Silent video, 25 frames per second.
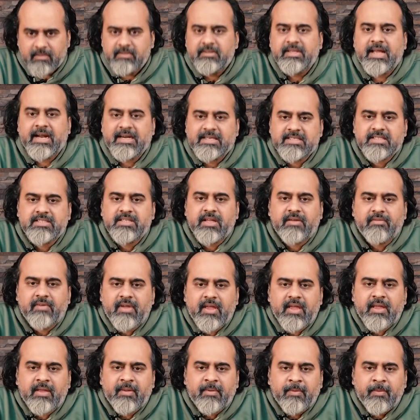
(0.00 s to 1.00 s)
That's the
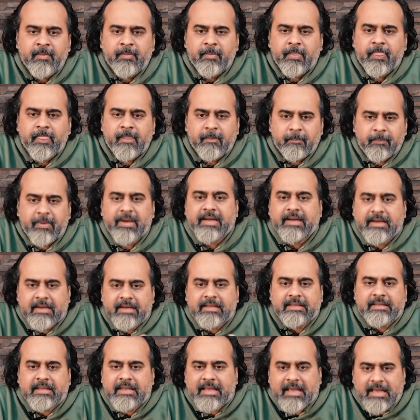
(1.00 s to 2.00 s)
way
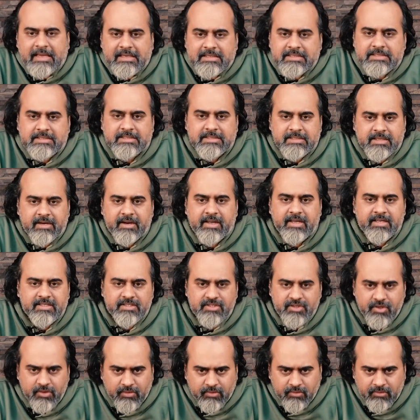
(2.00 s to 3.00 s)
Prakriti has
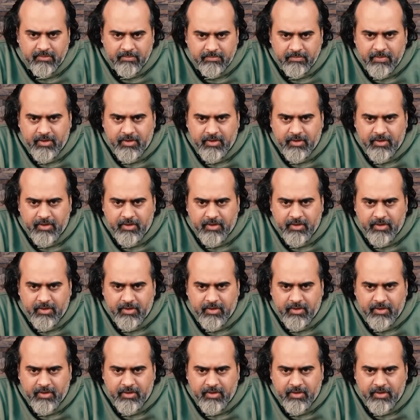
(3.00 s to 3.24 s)
raised you,